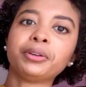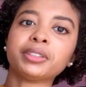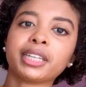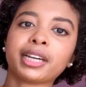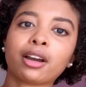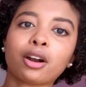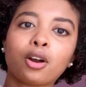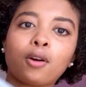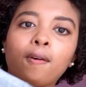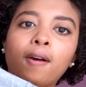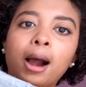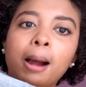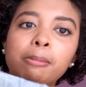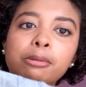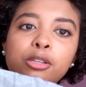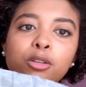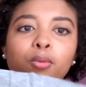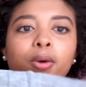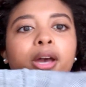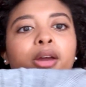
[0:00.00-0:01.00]
It's like a crop
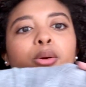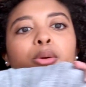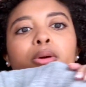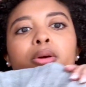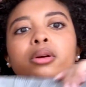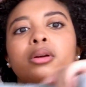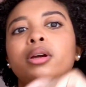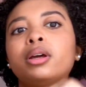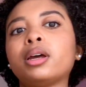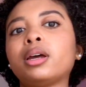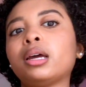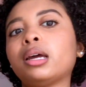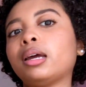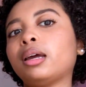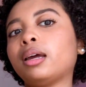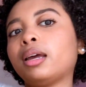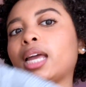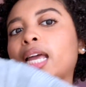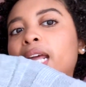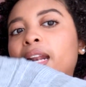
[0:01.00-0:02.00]
sweater,
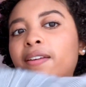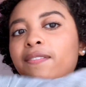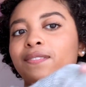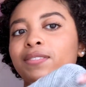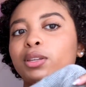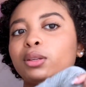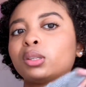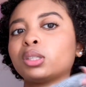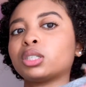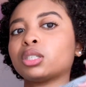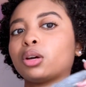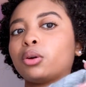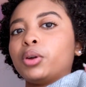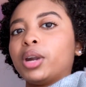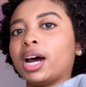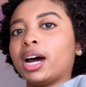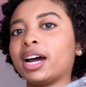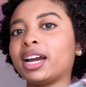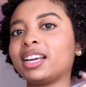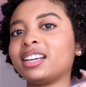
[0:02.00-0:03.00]
and it feels so
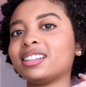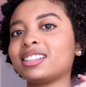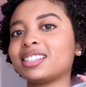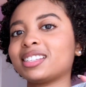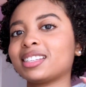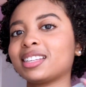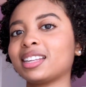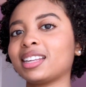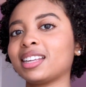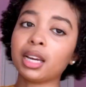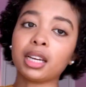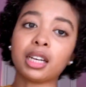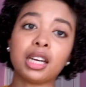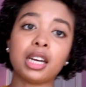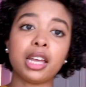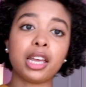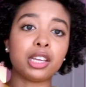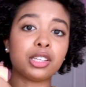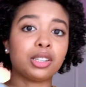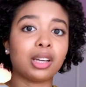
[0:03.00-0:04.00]
nice.
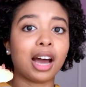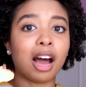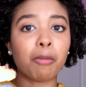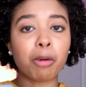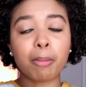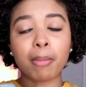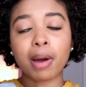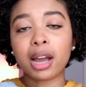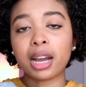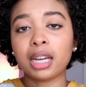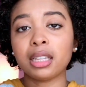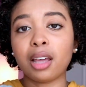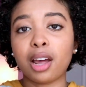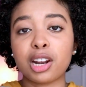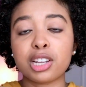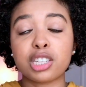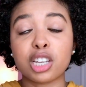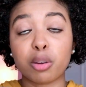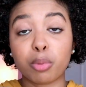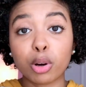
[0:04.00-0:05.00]
Because I've been buying a lot
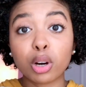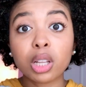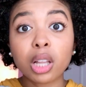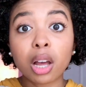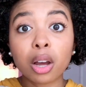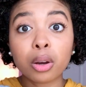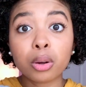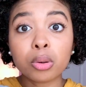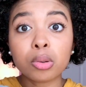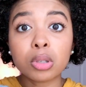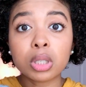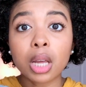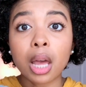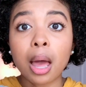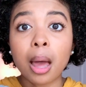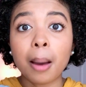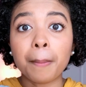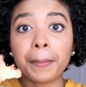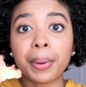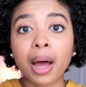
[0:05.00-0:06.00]
of summer
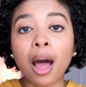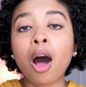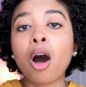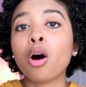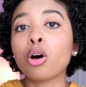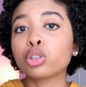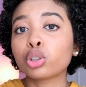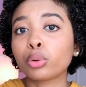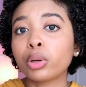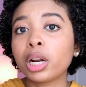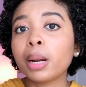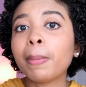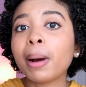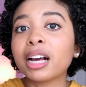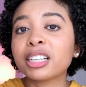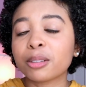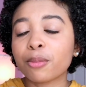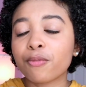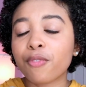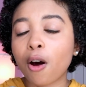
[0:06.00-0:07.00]
clothes, but I also need to buy
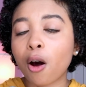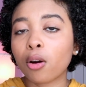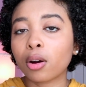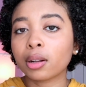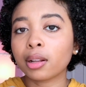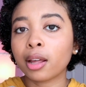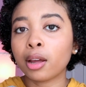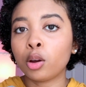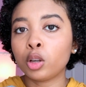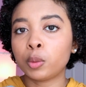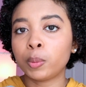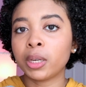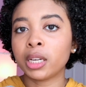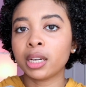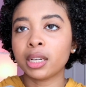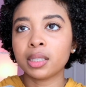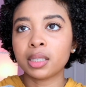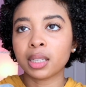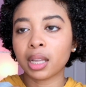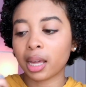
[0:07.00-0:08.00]
some fall clothes
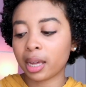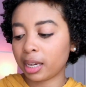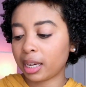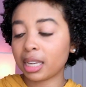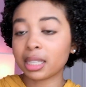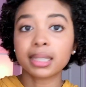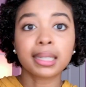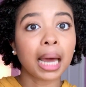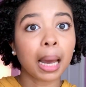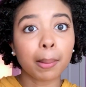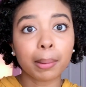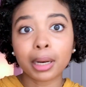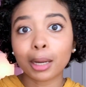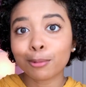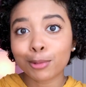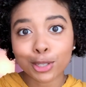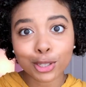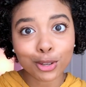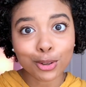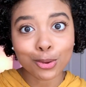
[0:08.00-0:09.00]
because like it's coming
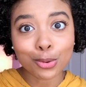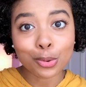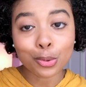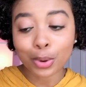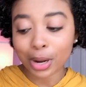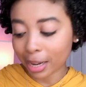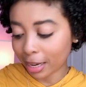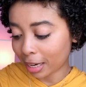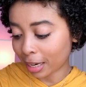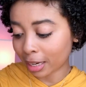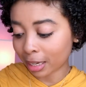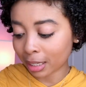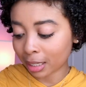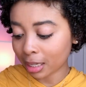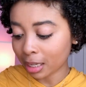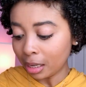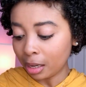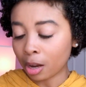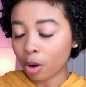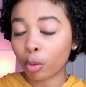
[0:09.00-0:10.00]
up soon
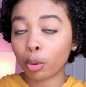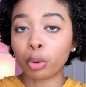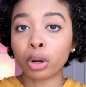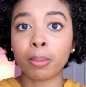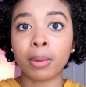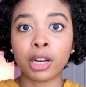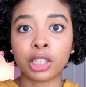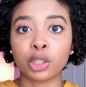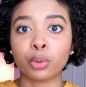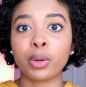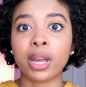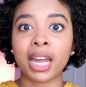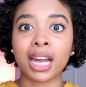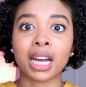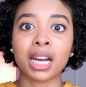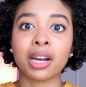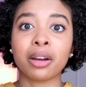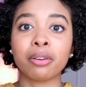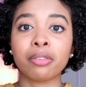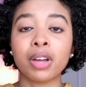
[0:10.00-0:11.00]
and we want to make sure we
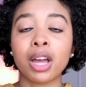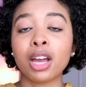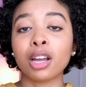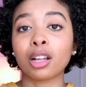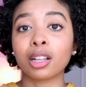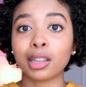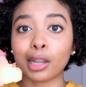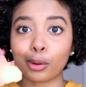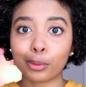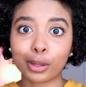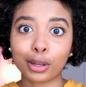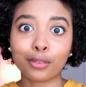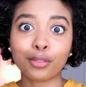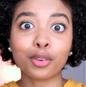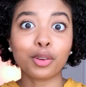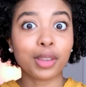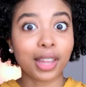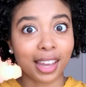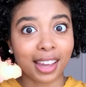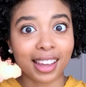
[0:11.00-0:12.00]
have clothing
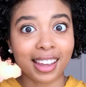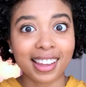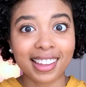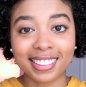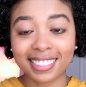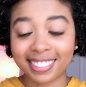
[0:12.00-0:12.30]
for that.